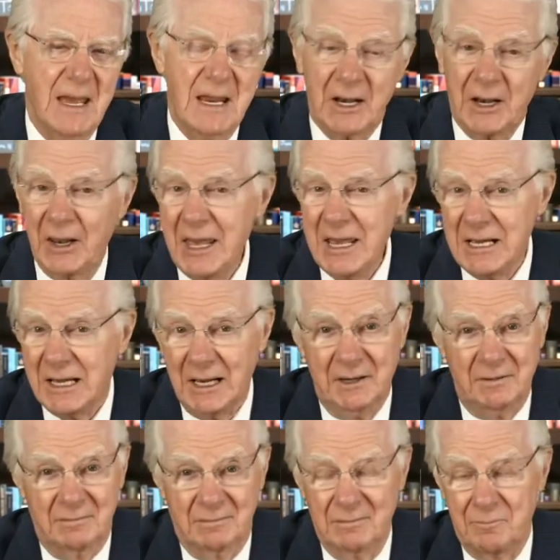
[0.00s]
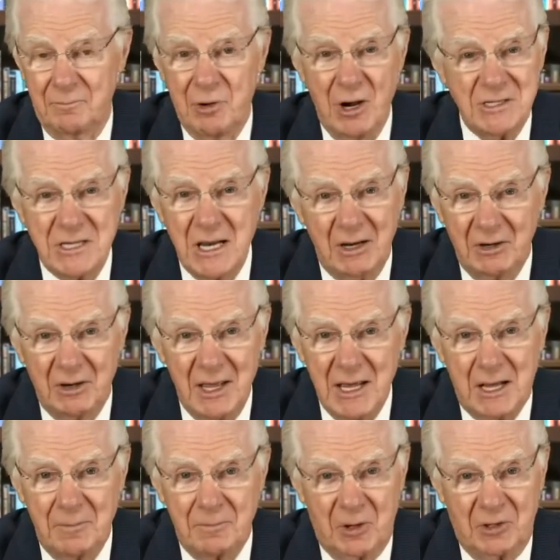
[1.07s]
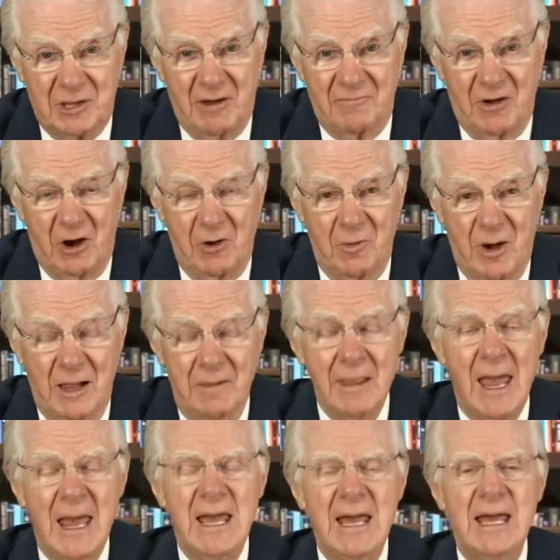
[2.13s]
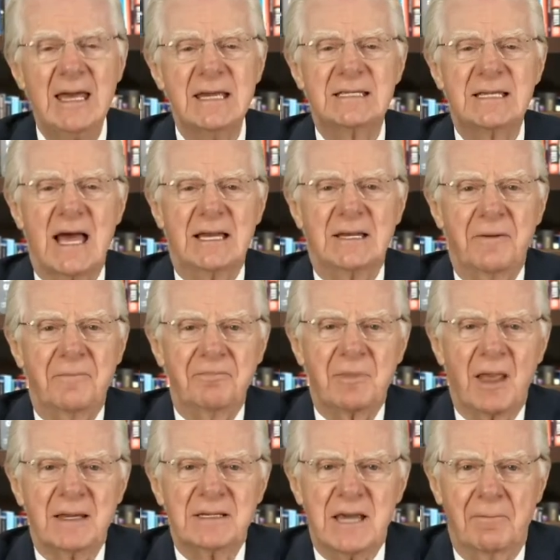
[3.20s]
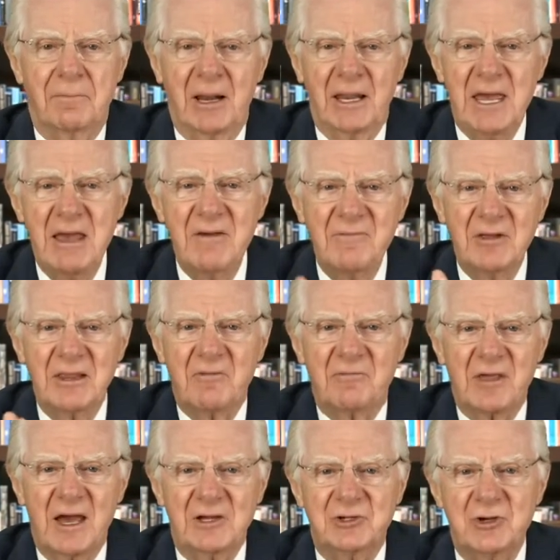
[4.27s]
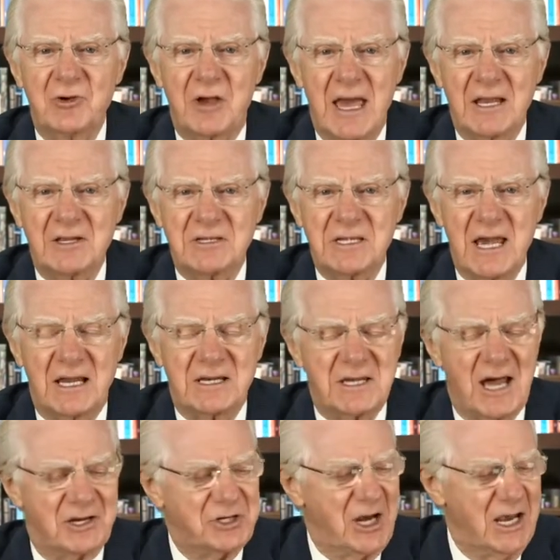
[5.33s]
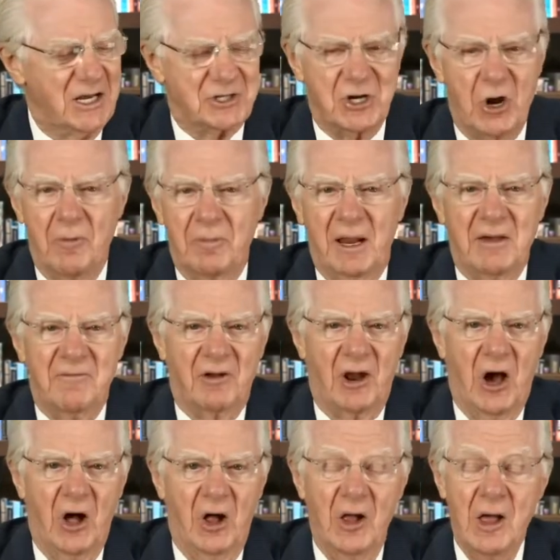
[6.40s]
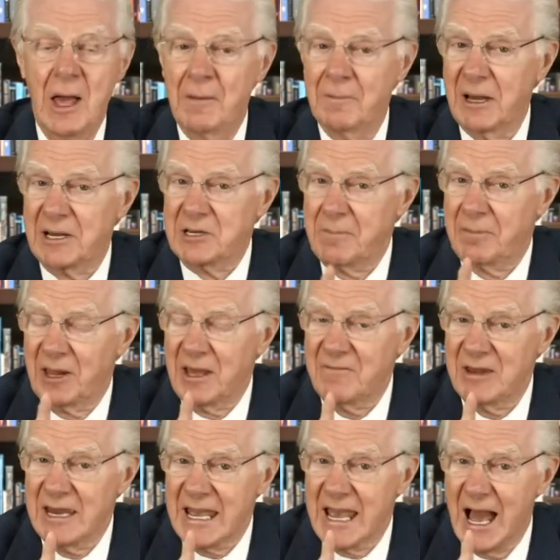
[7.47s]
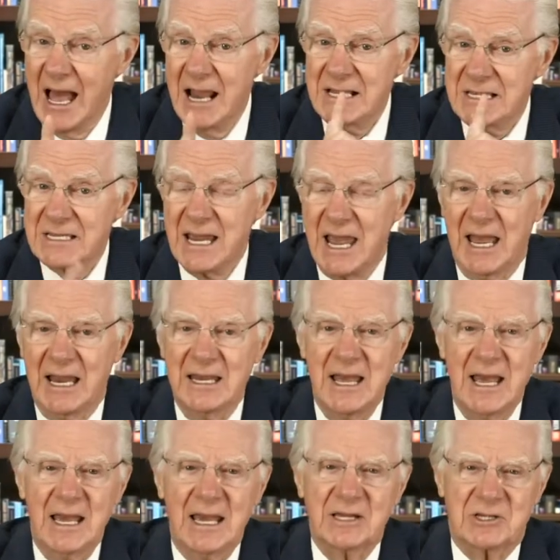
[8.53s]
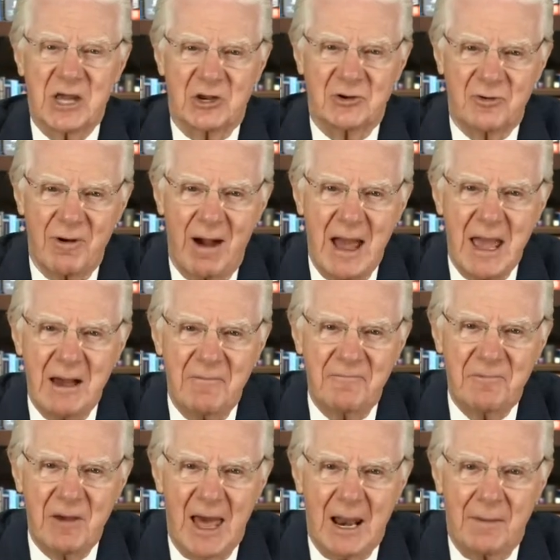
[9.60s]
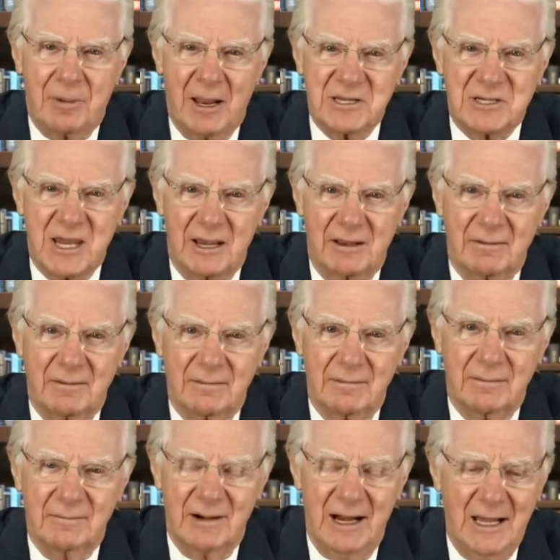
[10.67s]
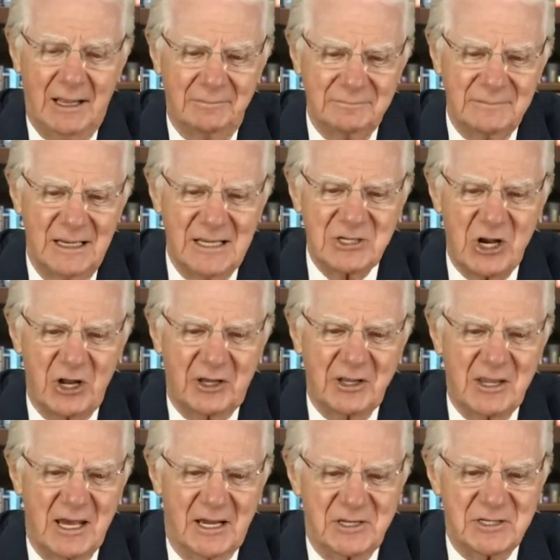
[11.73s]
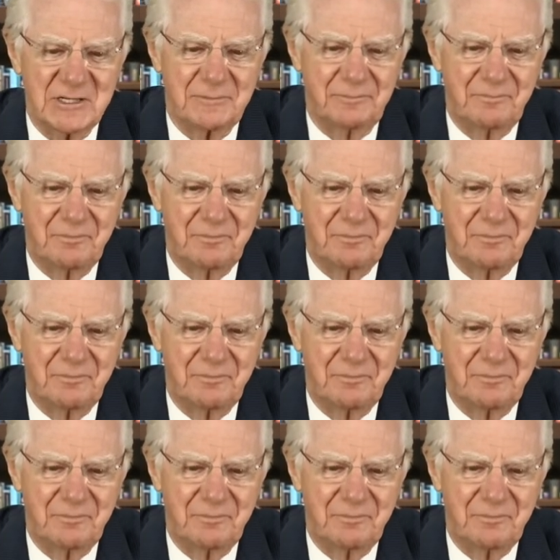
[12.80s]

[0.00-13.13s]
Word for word: Lincoln, President Lincoln put that very well. He said, To believe in the things you can see and touch is no belief at all, but to believe in the unseen is a triumph and a blessing. Well, let's look at this.